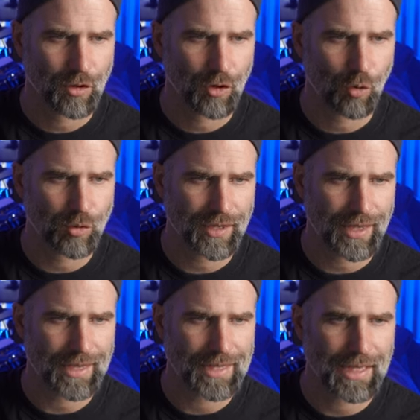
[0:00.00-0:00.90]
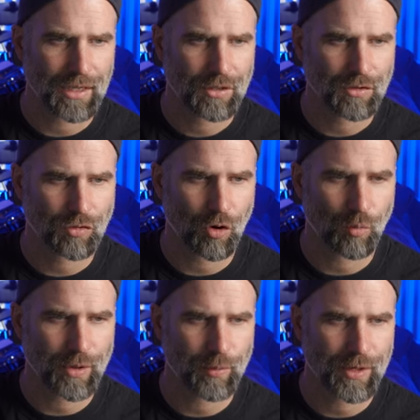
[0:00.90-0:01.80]
okay, so
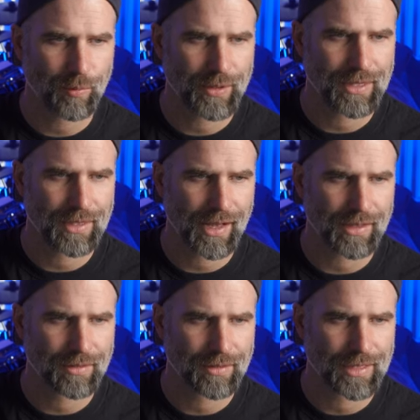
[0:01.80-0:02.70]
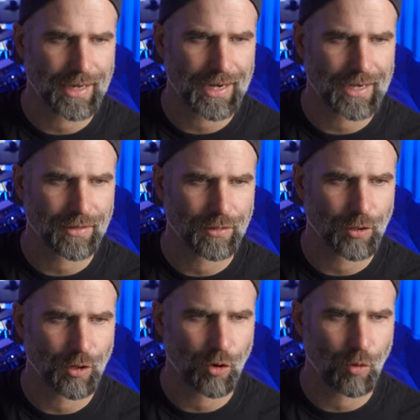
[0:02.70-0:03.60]
we will be at the like
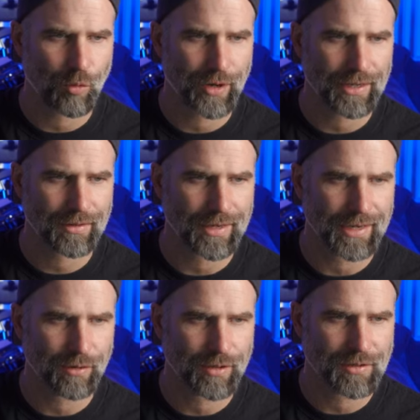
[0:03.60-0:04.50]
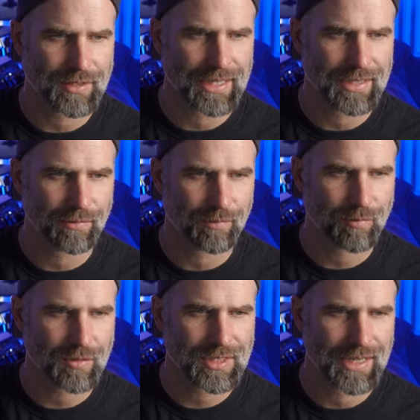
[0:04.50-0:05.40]
the lower end here. You can see
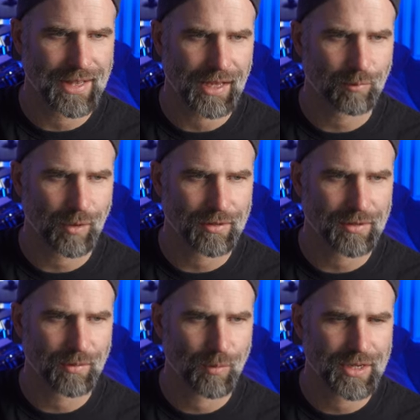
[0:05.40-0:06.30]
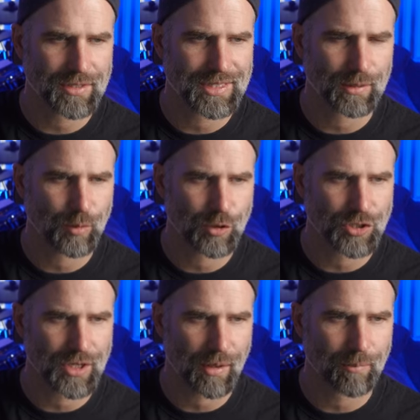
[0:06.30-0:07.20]
see that, but we can still push
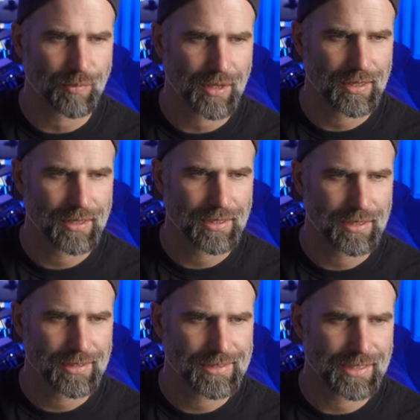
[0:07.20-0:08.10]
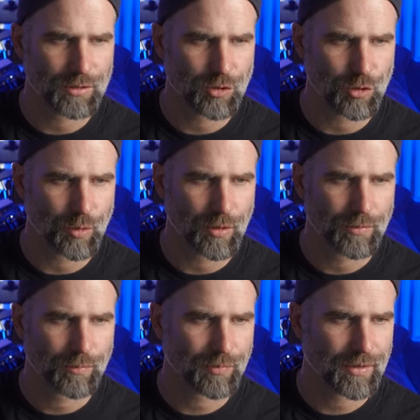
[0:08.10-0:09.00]
some C O two
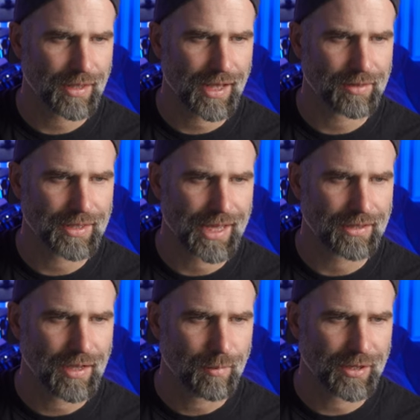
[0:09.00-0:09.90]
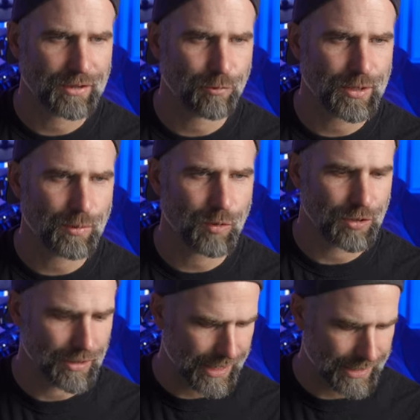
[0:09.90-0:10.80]
at the end. But if we
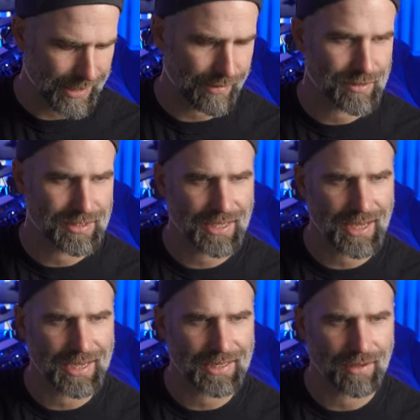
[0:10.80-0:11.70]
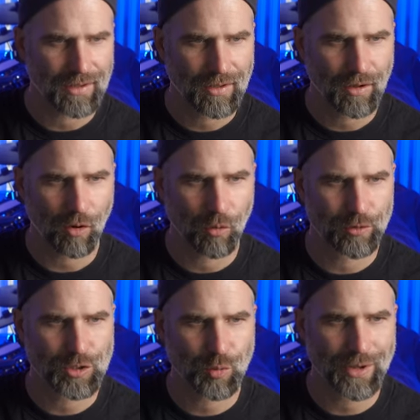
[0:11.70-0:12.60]
would like have stayed on
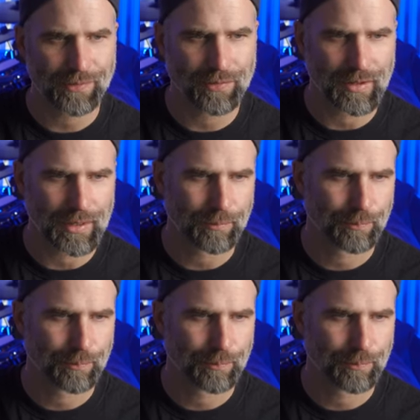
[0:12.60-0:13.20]
the twenty